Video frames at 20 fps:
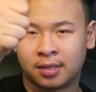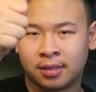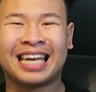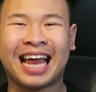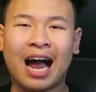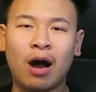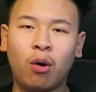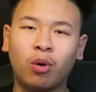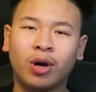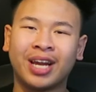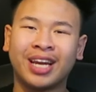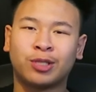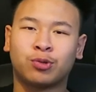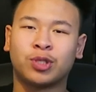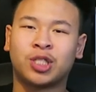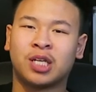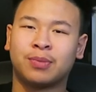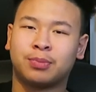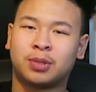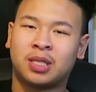Now we're going to
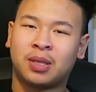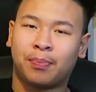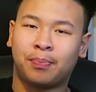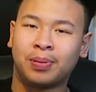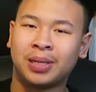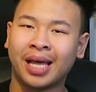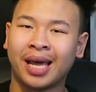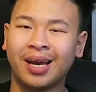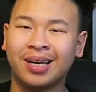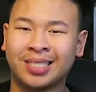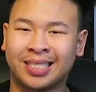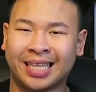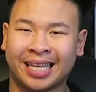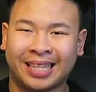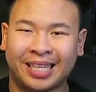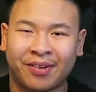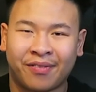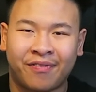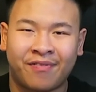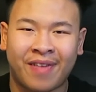switch up to the players
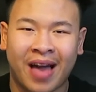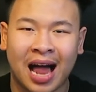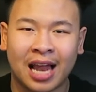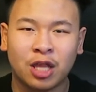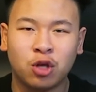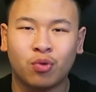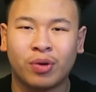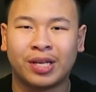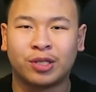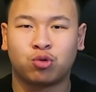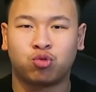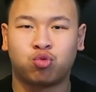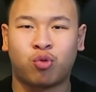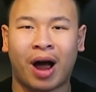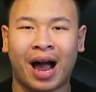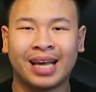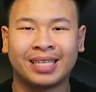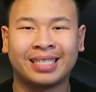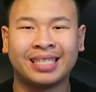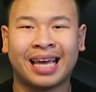that their value is
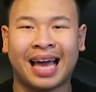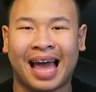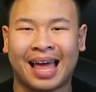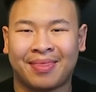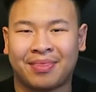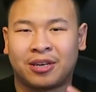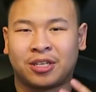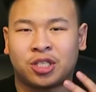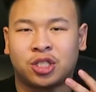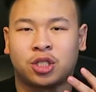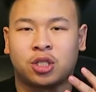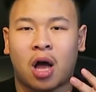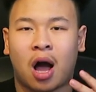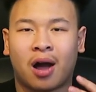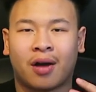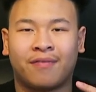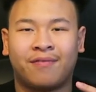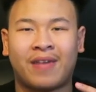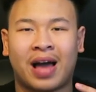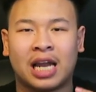rising and their
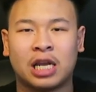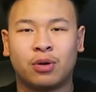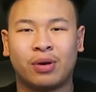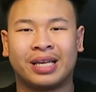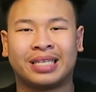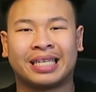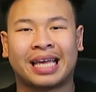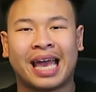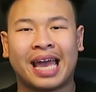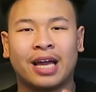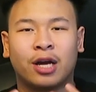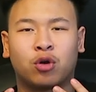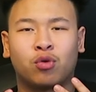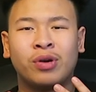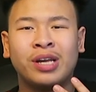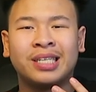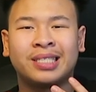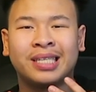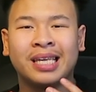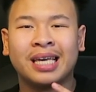stock value is
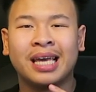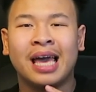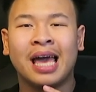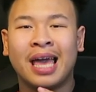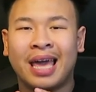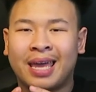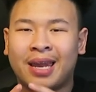increasing.